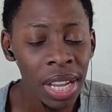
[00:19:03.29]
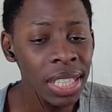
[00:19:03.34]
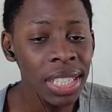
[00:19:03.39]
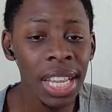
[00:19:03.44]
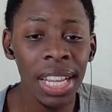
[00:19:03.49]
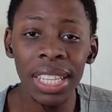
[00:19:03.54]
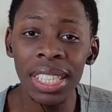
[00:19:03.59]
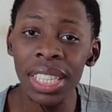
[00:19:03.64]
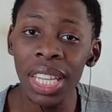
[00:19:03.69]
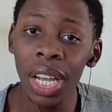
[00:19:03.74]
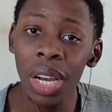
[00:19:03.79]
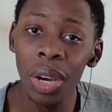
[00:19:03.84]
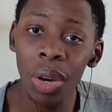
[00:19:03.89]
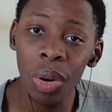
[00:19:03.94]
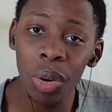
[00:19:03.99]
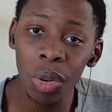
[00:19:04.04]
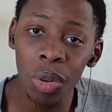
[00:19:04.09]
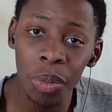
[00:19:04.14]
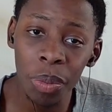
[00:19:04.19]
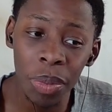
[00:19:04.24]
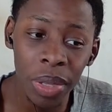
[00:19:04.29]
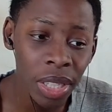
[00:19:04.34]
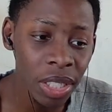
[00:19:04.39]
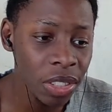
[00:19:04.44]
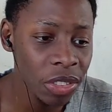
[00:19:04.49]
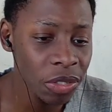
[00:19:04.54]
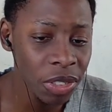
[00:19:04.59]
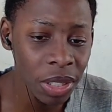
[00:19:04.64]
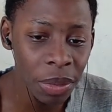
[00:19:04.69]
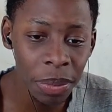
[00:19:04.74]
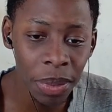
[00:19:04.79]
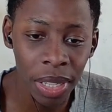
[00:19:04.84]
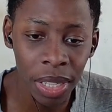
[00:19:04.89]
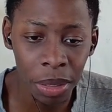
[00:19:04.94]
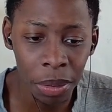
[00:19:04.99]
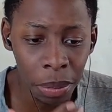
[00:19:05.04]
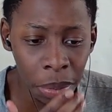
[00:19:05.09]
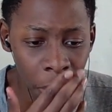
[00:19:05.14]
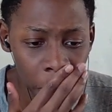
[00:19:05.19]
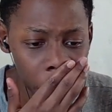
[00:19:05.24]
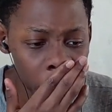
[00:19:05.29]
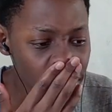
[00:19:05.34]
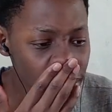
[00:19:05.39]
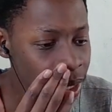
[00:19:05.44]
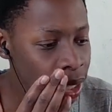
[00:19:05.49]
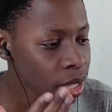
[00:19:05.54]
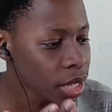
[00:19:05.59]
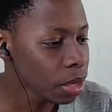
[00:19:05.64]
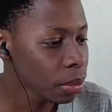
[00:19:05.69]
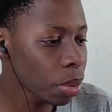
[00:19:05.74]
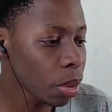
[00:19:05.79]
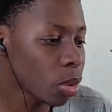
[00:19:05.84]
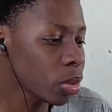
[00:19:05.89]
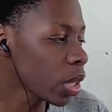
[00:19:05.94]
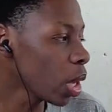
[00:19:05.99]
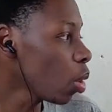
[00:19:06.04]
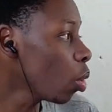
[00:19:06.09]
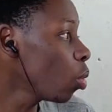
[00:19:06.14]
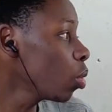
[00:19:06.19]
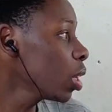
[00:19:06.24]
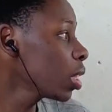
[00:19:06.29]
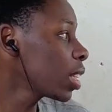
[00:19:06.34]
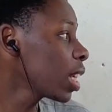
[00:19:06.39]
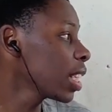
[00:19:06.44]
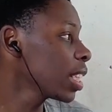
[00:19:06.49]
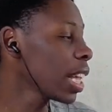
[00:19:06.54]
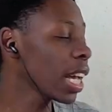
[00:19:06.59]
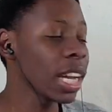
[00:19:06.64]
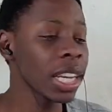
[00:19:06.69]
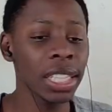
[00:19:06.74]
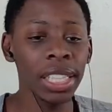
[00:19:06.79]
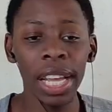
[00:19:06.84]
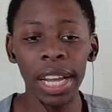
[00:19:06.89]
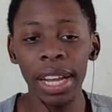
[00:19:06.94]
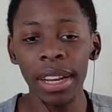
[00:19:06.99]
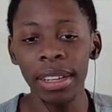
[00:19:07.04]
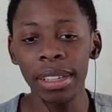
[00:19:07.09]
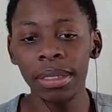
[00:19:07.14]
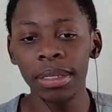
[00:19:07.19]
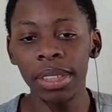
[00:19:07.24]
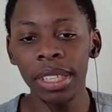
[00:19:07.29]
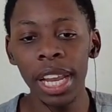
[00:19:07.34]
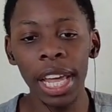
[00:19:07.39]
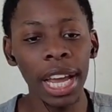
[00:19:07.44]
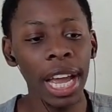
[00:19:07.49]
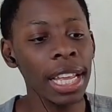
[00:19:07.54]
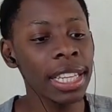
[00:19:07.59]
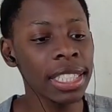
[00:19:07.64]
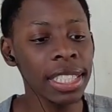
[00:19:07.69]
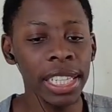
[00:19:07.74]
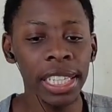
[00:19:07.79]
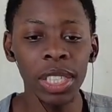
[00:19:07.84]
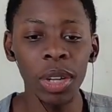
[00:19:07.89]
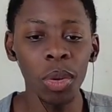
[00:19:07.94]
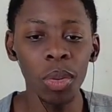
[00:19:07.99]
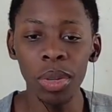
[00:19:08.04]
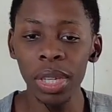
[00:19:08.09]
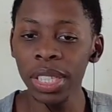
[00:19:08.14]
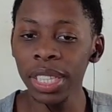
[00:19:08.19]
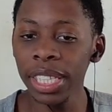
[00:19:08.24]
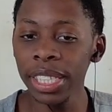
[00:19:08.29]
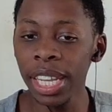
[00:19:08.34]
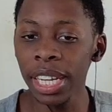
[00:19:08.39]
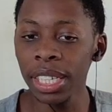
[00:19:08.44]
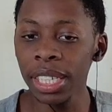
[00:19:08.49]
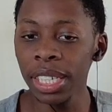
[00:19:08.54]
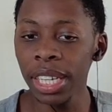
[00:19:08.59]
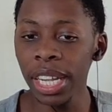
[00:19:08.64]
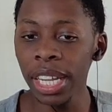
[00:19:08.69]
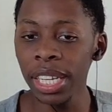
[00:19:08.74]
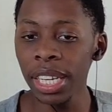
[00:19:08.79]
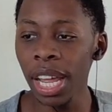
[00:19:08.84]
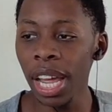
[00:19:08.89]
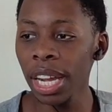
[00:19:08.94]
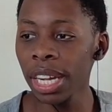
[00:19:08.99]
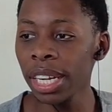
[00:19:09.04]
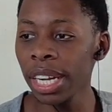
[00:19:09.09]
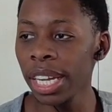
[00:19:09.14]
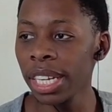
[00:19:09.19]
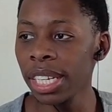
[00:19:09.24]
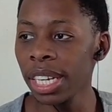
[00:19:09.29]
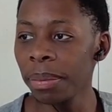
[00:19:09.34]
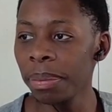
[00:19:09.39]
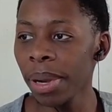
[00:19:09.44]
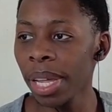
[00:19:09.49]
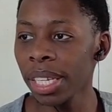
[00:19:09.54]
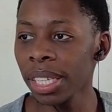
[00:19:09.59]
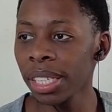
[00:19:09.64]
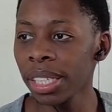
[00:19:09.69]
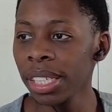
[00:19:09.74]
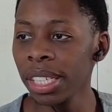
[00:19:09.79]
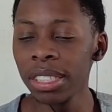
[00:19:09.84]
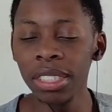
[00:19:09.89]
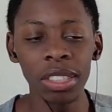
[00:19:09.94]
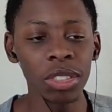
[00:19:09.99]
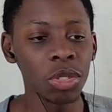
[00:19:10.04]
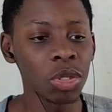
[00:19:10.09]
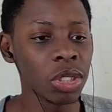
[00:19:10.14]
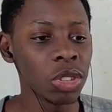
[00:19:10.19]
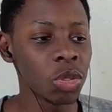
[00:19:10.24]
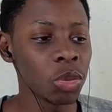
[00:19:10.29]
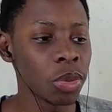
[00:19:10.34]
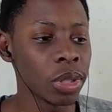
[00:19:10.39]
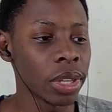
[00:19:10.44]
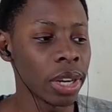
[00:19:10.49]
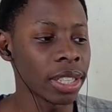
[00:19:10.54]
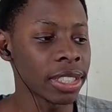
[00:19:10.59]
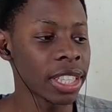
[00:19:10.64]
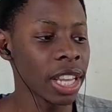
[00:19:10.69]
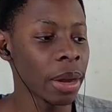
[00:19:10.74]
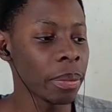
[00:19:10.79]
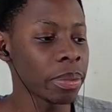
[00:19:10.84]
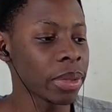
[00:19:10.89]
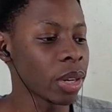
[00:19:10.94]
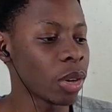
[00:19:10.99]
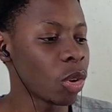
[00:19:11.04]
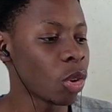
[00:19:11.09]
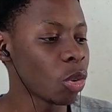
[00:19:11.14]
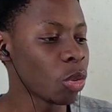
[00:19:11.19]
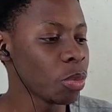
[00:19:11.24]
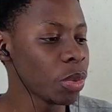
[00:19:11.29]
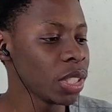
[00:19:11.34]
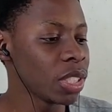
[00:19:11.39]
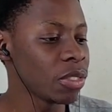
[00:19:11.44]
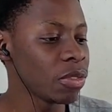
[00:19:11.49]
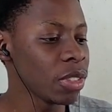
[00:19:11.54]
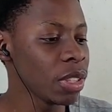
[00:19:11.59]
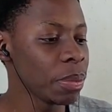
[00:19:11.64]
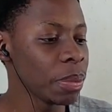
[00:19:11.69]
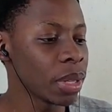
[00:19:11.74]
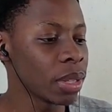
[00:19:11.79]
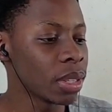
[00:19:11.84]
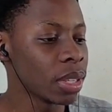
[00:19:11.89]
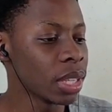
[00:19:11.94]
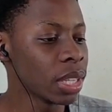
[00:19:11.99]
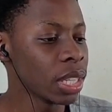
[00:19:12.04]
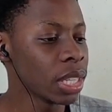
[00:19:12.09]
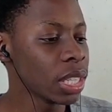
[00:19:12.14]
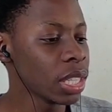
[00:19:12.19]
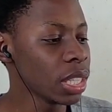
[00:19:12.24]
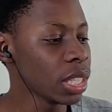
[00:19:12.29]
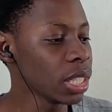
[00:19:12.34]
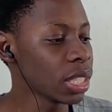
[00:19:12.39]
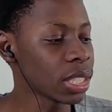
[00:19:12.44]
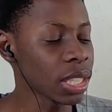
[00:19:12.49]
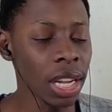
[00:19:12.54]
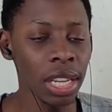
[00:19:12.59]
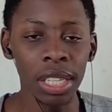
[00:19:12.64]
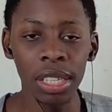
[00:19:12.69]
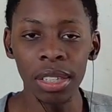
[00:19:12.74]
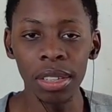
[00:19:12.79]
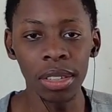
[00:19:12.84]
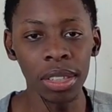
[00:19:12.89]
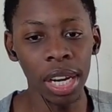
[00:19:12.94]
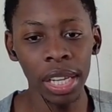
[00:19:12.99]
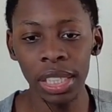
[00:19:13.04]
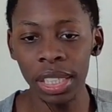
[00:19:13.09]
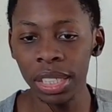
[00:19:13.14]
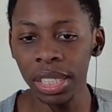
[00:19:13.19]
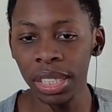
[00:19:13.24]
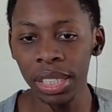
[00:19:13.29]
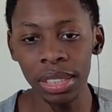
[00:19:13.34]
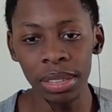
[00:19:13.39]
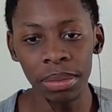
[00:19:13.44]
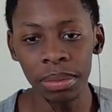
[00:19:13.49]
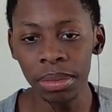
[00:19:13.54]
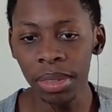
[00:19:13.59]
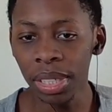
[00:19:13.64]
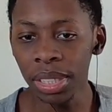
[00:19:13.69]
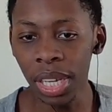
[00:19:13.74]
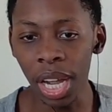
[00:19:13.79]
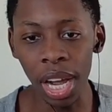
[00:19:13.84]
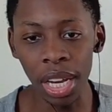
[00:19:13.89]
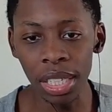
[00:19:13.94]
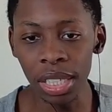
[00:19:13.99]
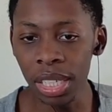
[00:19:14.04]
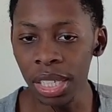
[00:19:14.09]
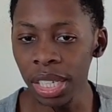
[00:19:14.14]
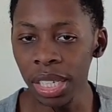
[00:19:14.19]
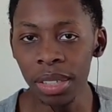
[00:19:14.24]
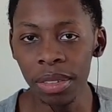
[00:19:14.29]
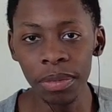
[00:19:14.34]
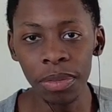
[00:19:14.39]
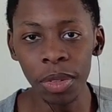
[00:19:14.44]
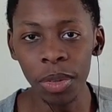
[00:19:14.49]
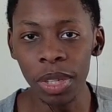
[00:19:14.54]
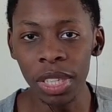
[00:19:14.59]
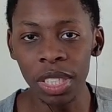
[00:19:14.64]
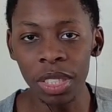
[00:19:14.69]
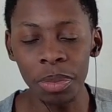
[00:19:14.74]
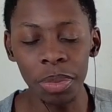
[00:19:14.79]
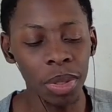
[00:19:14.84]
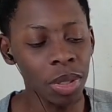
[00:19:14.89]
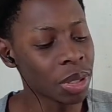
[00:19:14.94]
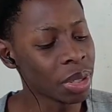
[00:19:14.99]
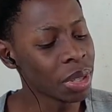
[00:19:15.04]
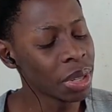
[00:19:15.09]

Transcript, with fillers: That's the homie's female, bro bro, the only thing that that could, like I said, the only thing that could end, I could end up like in a situation where I tap the homie's female is under like under the influence, bro.